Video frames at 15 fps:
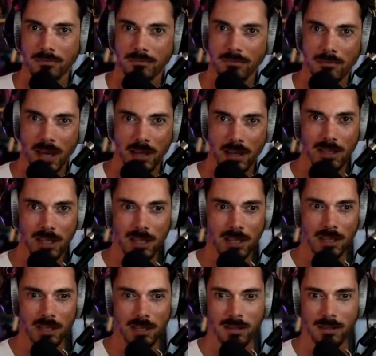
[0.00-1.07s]

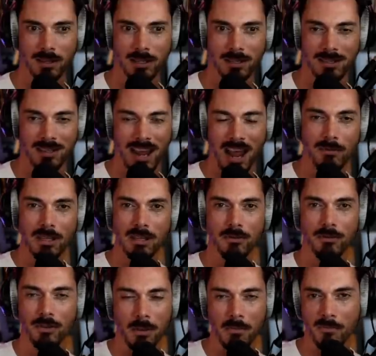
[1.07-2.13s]
NFT. It doesn't have any
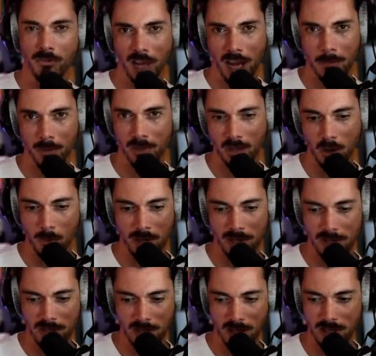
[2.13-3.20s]
flim-flam on top.
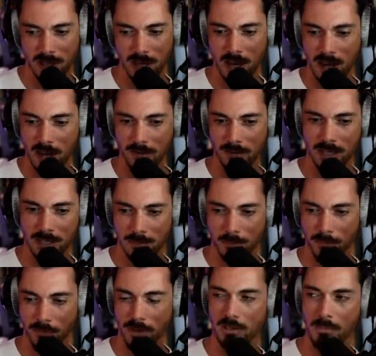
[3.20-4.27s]
It's just these
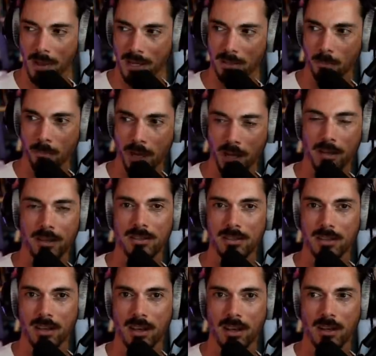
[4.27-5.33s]
fundamental
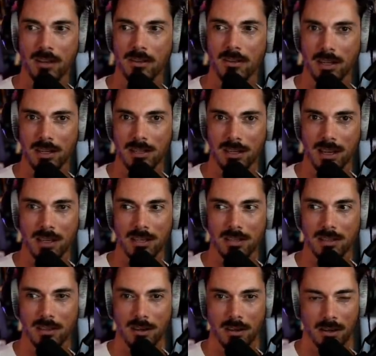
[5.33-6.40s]
pillars that
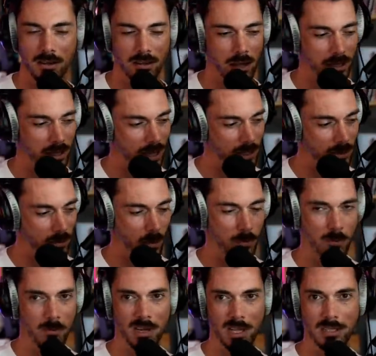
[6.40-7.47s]
exist like
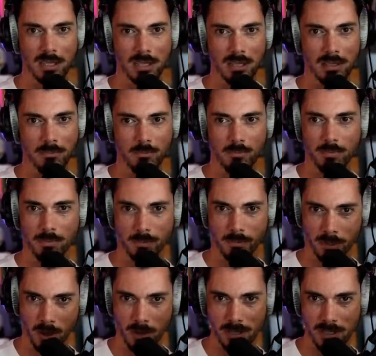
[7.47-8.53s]
interoperability,
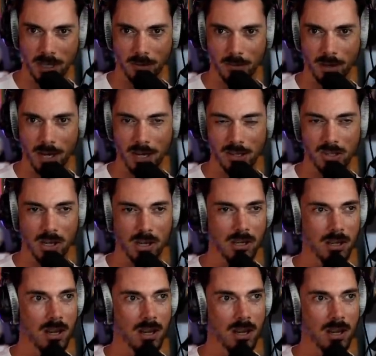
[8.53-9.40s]
content creation,